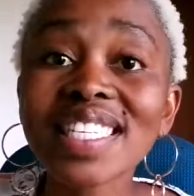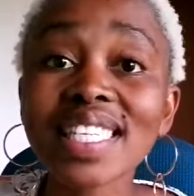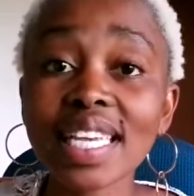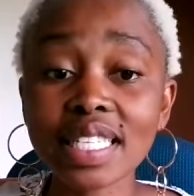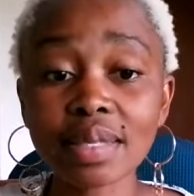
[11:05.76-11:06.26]

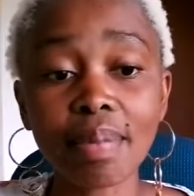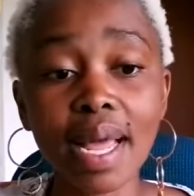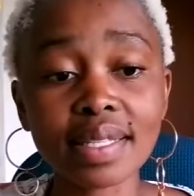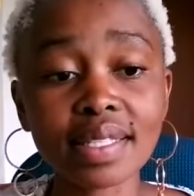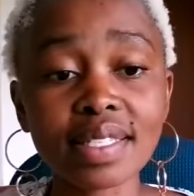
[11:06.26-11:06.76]
6
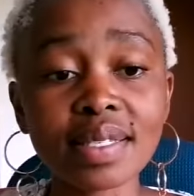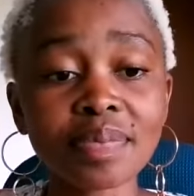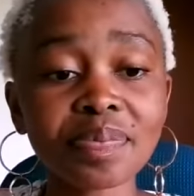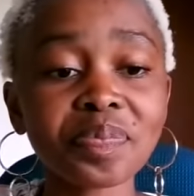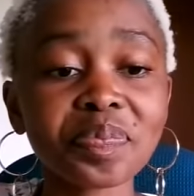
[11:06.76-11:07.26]
months,
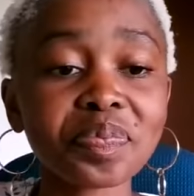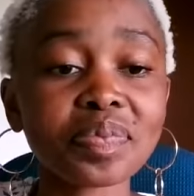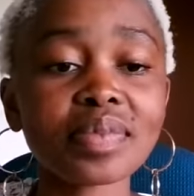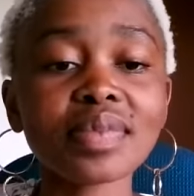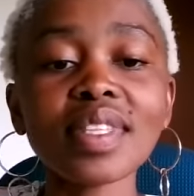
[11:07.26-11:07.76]

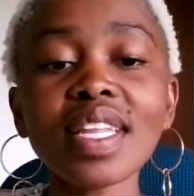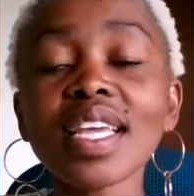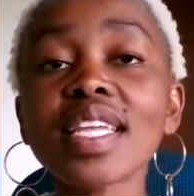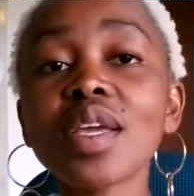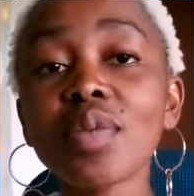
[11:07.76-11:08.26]

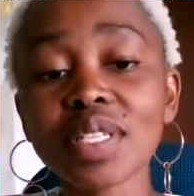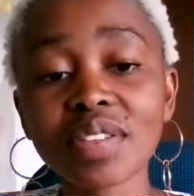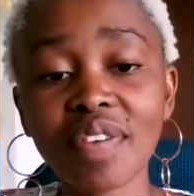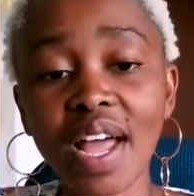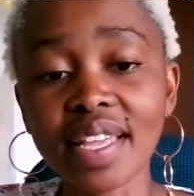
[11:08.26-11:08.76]
he
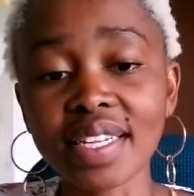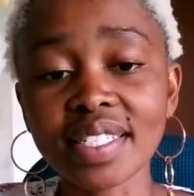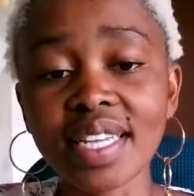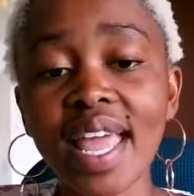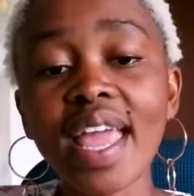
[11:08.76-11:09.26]
was
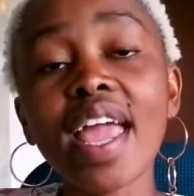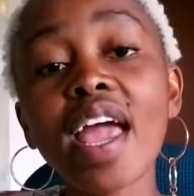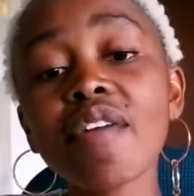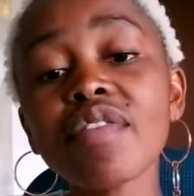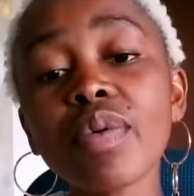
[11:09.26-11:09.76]
fired.
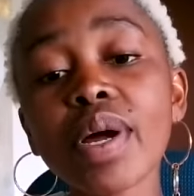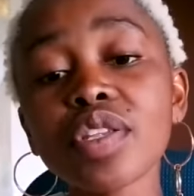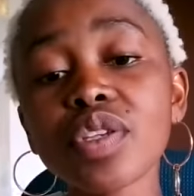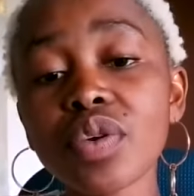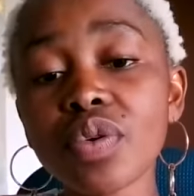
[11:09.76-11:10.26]

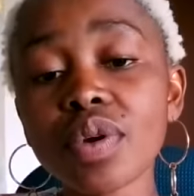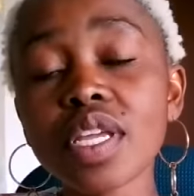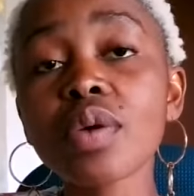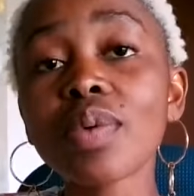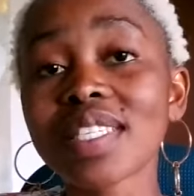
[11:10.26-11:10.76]
Everyone knew
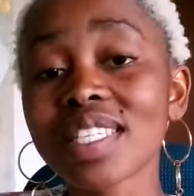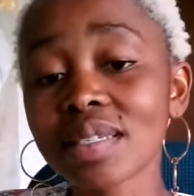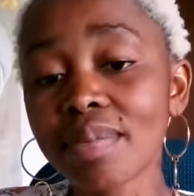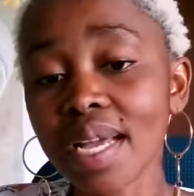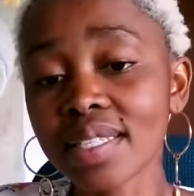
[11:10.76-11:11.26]
he was
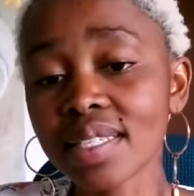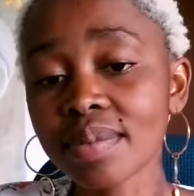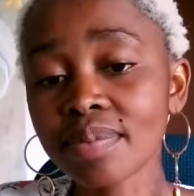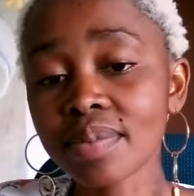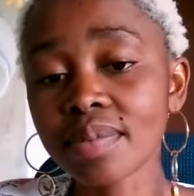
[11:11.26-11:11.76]
smart,
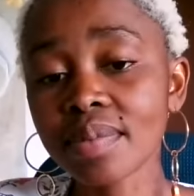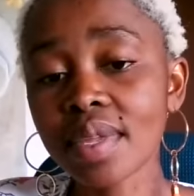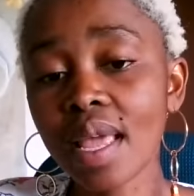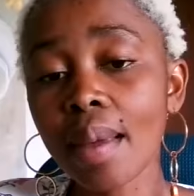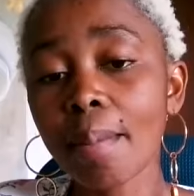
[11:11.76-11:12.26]

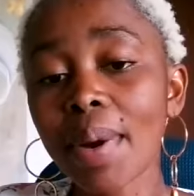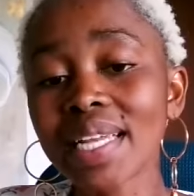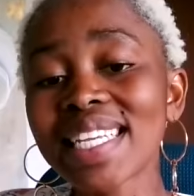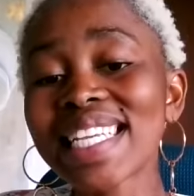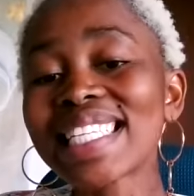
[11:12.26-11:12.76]

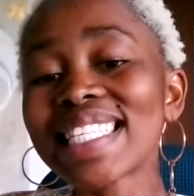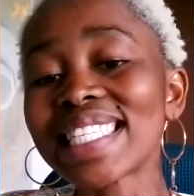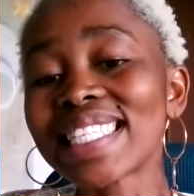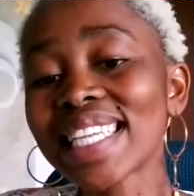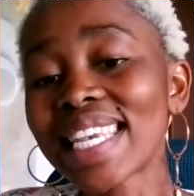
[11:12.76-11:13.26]
but his
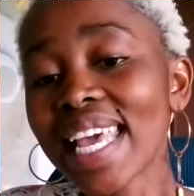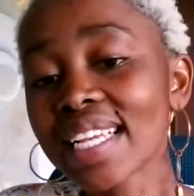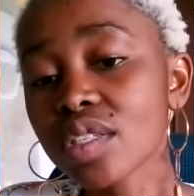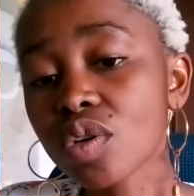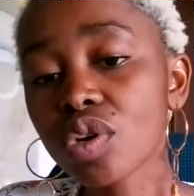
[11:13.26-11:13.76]

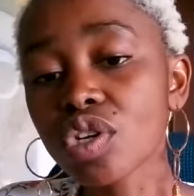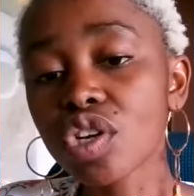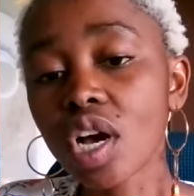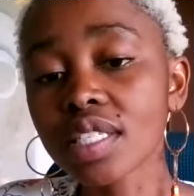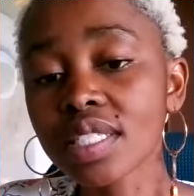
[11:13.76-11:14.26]
intellect could
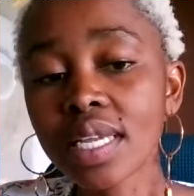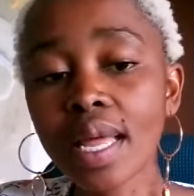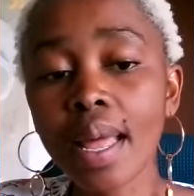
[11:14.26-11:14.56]
not